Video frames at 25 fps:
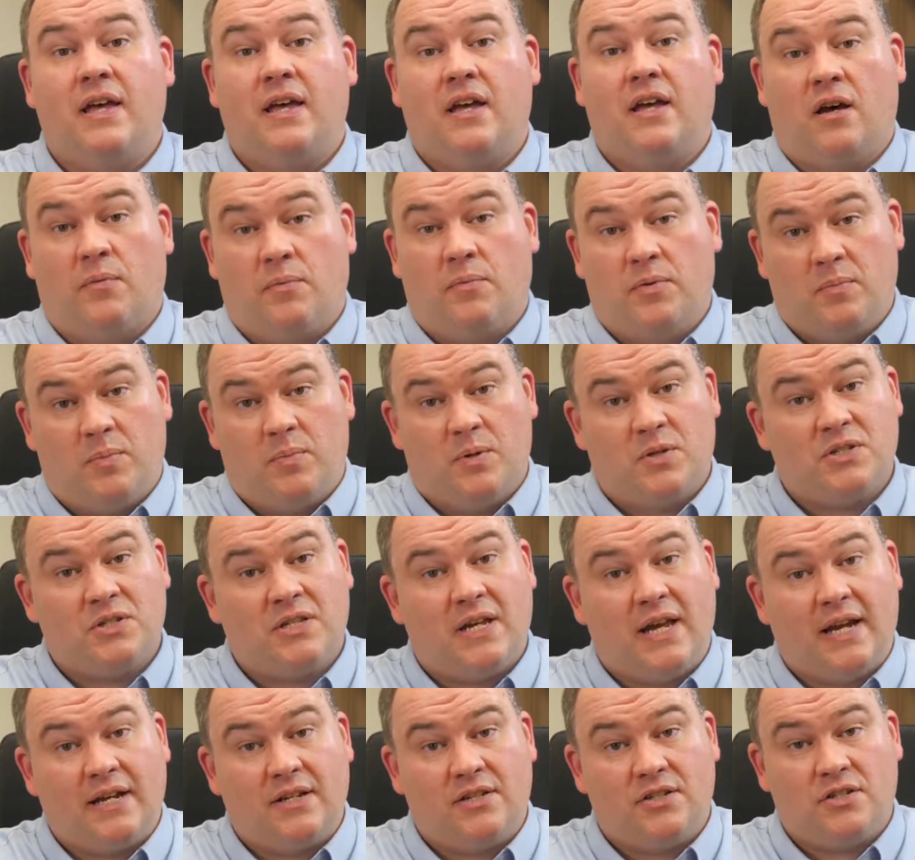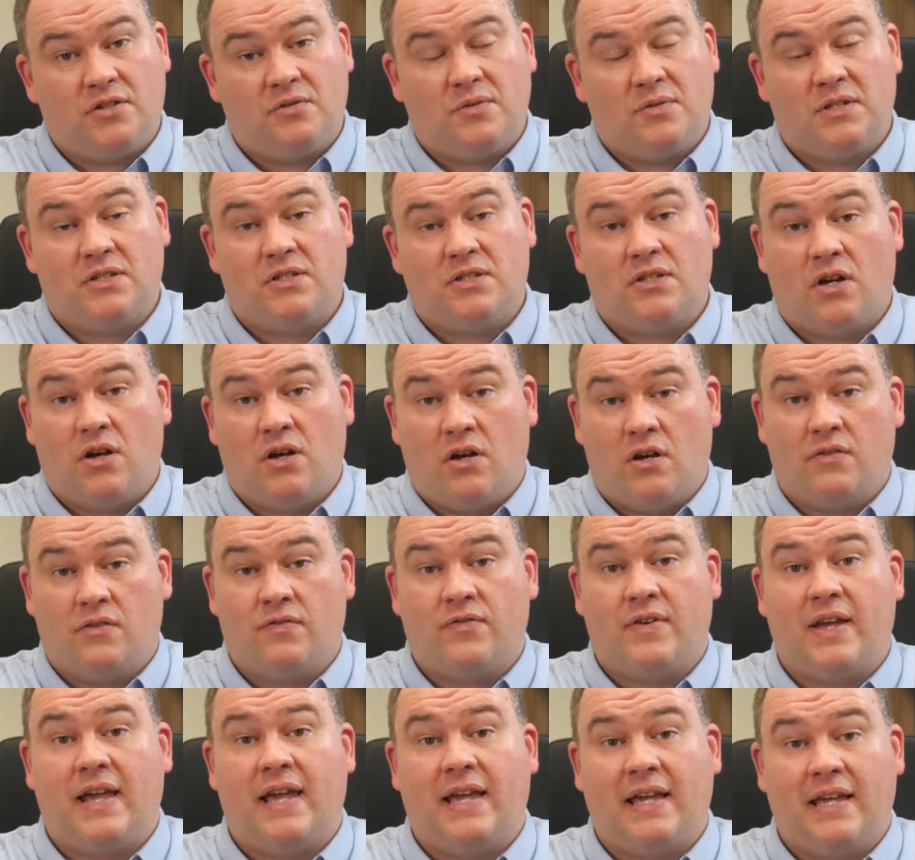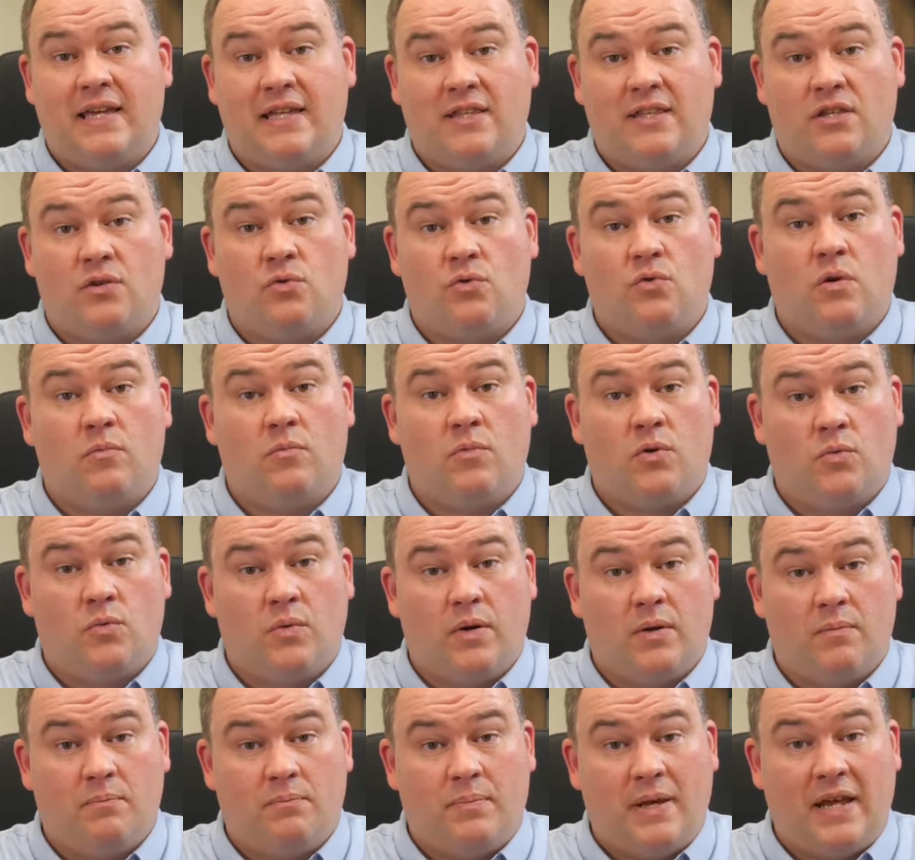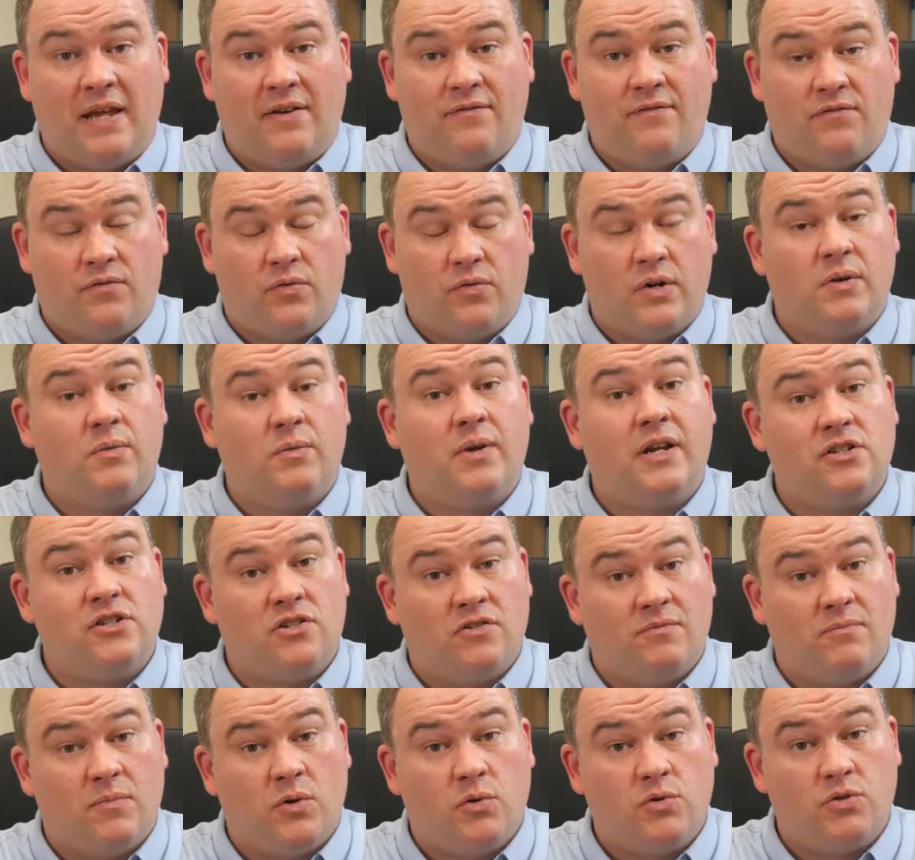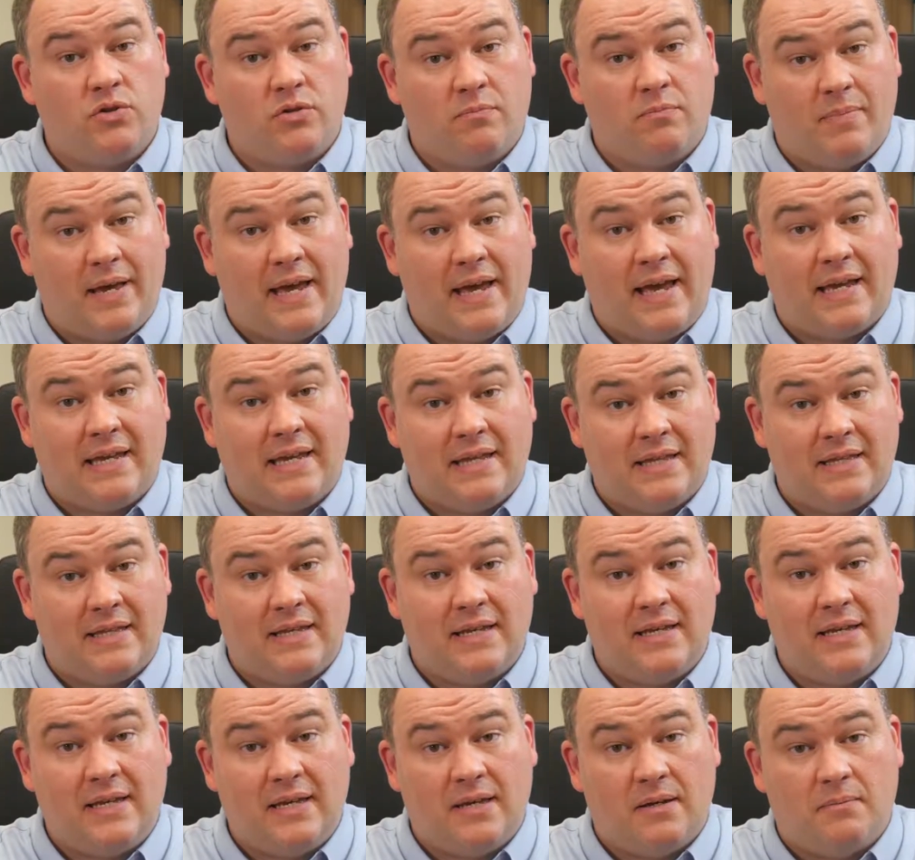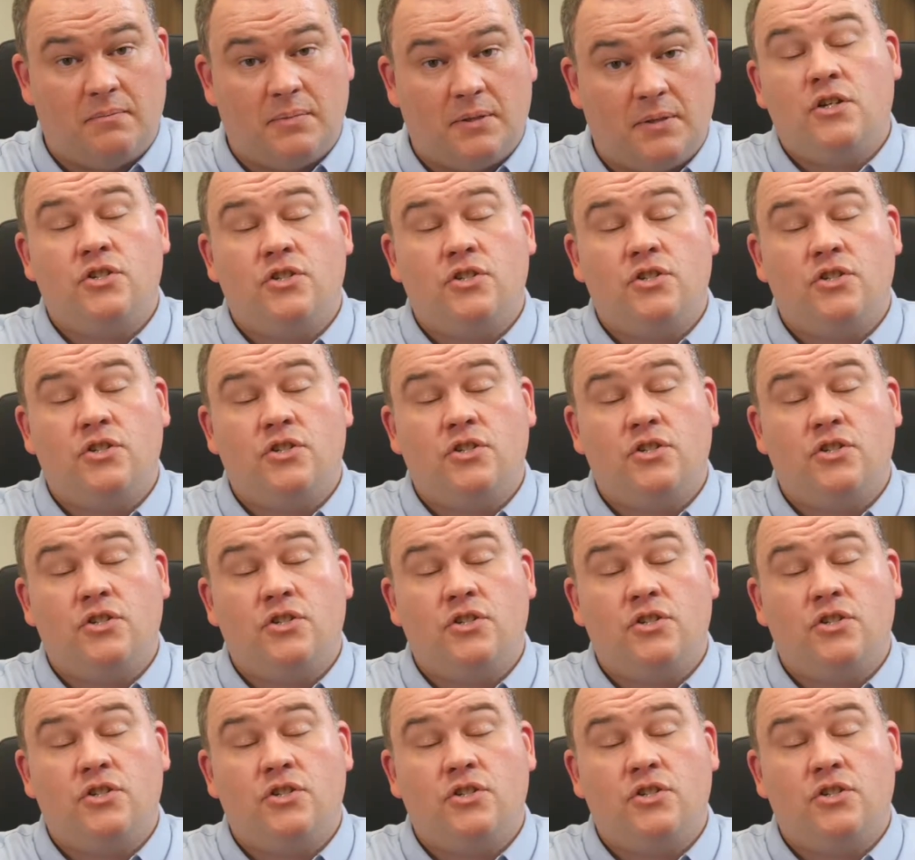help the bursitis to resolve, and get the normal pain-free range of motion back in the hip.